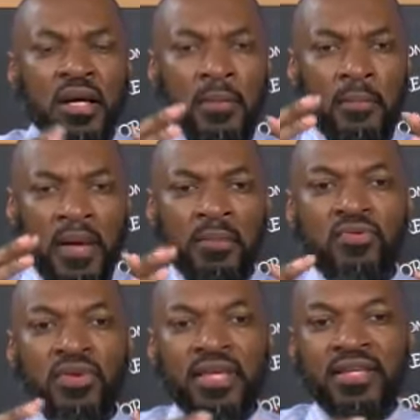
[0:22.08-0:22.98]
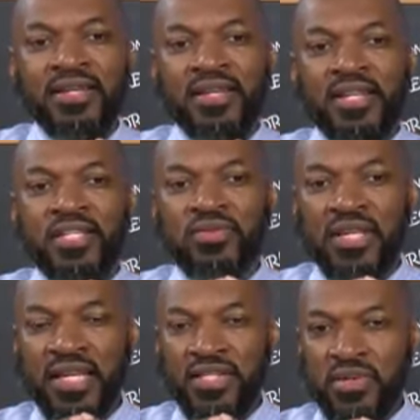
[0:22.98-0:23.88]
Memory is
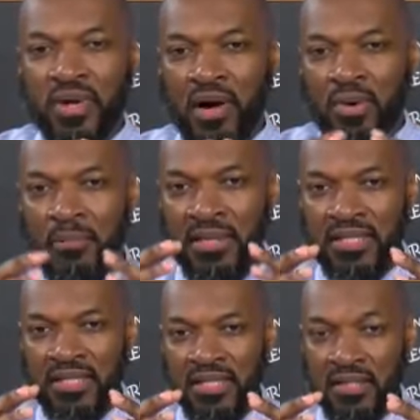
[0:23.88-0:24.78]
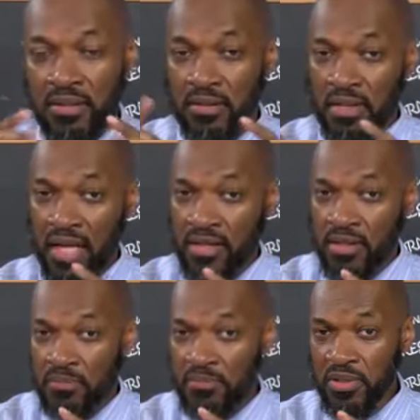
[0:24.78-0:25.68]
related to our ability, like a
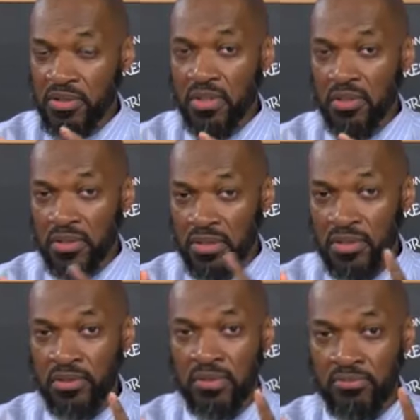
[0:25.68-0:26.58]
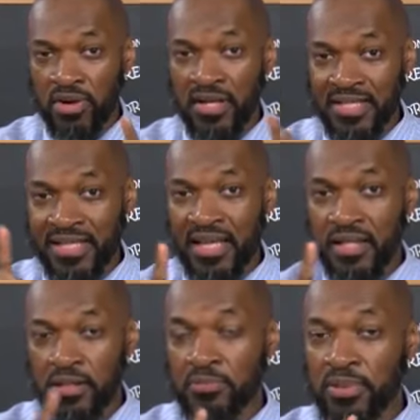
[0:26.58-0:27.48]
computer, because a human brain is like a
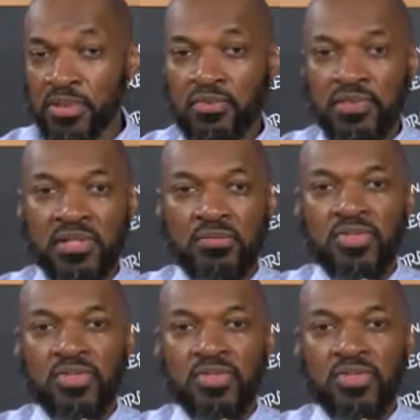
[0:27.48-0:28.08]
computer in some